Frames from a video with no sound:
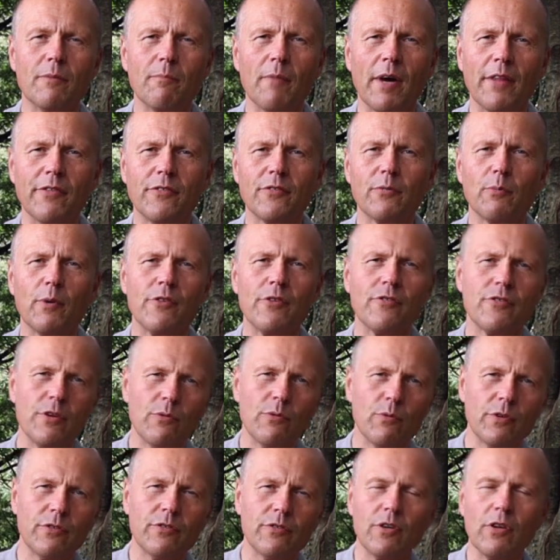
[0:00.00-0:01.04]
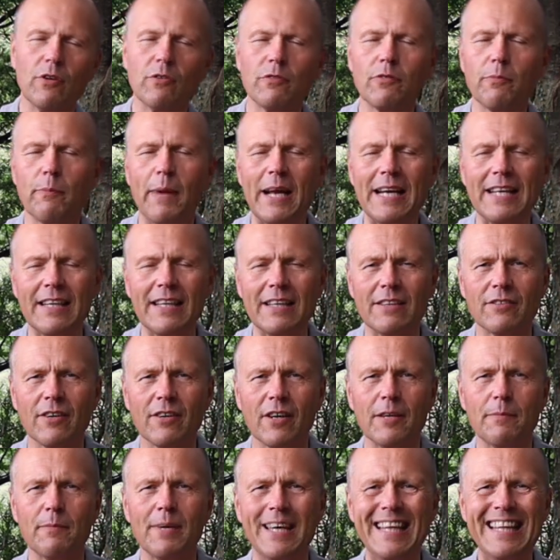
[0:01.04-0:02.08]
months when she was, you know, spending
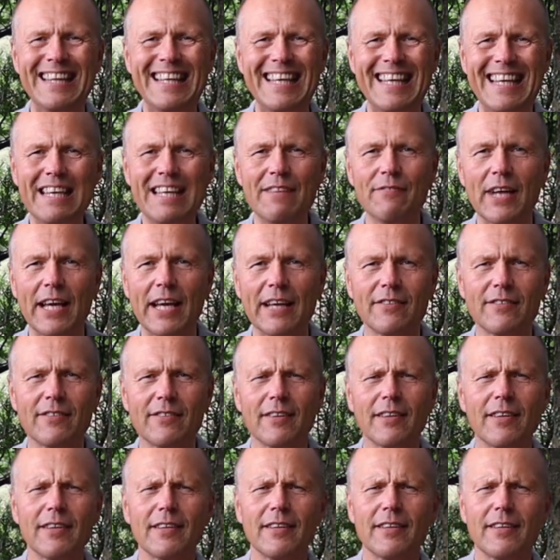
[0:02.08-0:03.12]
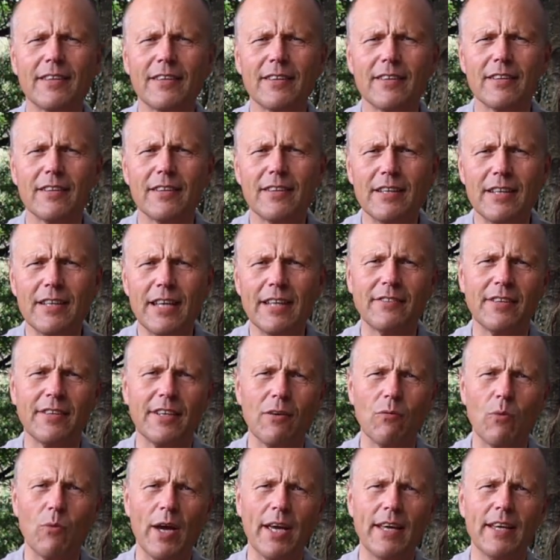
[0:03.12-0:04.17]
time in the evenings knitting
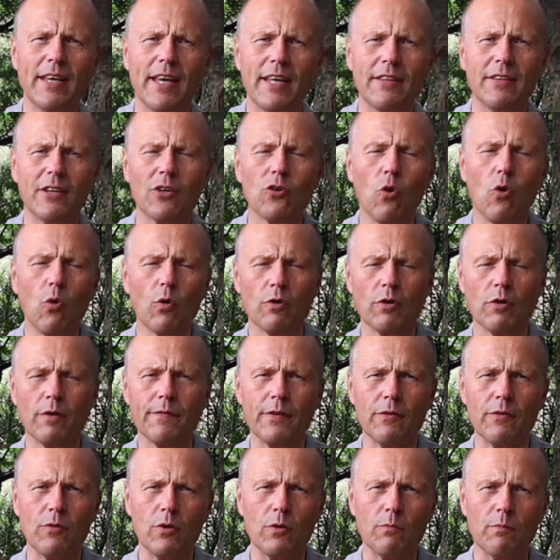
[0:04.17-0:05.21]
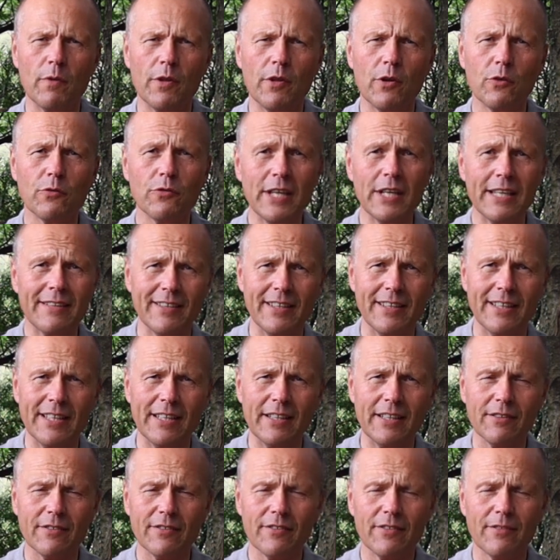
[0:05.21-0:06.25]
away in the corner of the room with those knitting
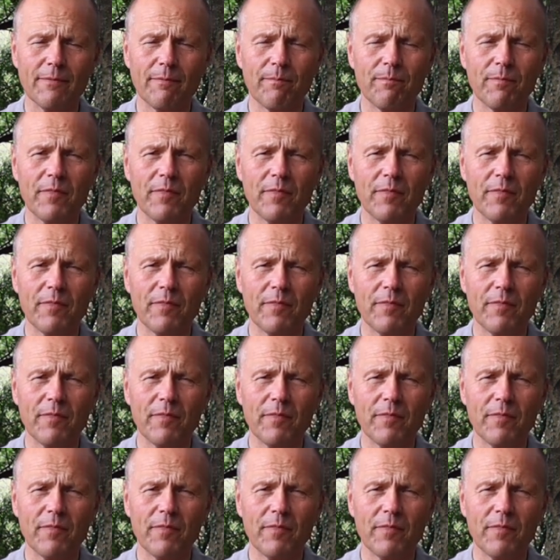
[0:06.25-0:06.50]
needles.